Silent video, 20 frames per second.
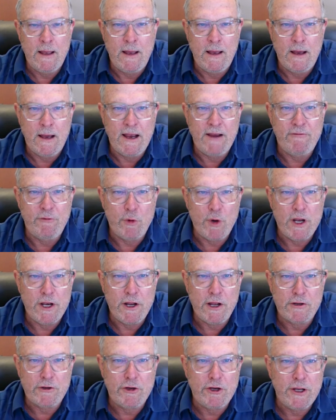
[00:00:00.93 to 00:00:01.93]
Hi everyone,
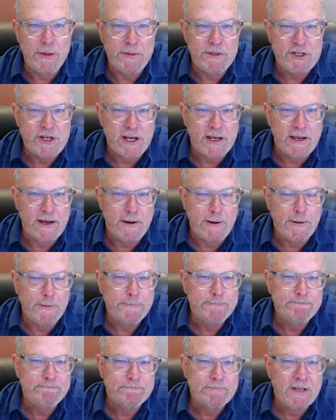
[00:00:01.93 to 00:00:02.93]
Dr. Nemechek here.
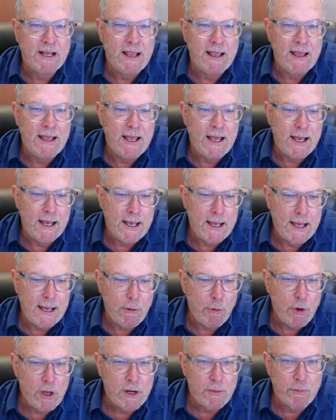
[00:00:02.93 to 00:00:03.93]
Uh, I
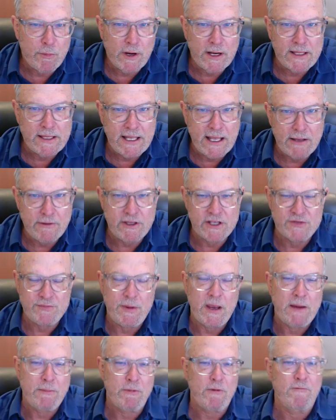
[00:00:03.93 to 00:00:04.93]
want to break down this
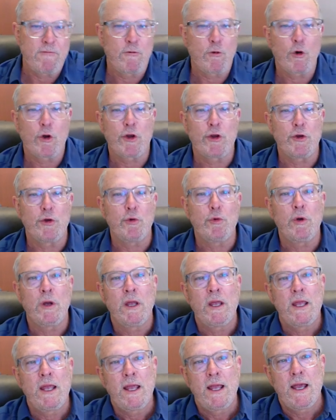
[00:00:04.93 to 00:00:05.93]
paper for you
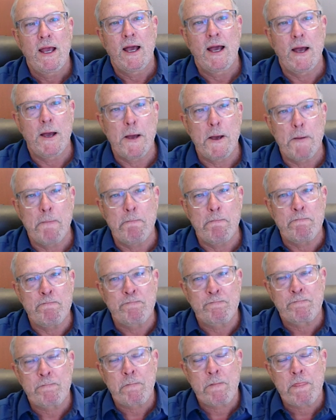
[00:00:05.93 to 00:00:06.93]
because um,
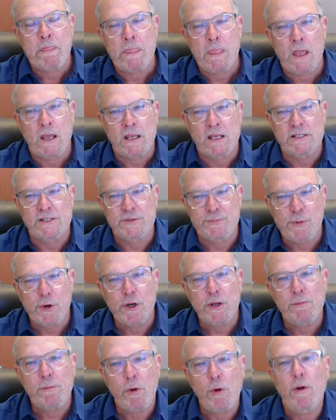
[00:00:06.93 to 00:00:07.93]
it's pretty
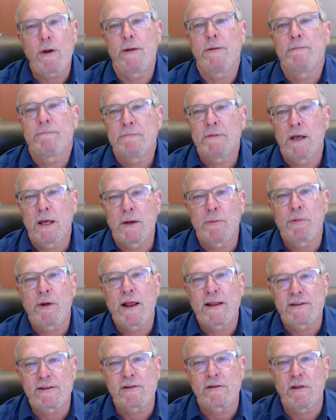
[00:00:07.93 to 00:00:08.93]
important on a
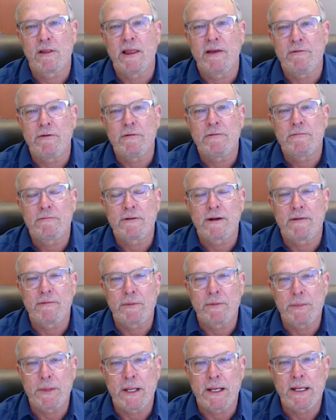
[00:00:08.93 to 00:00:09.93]
practical level for
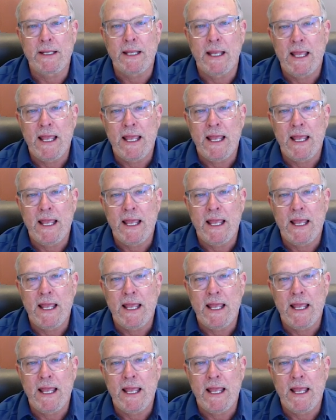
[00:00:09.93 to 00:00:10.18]
everybody.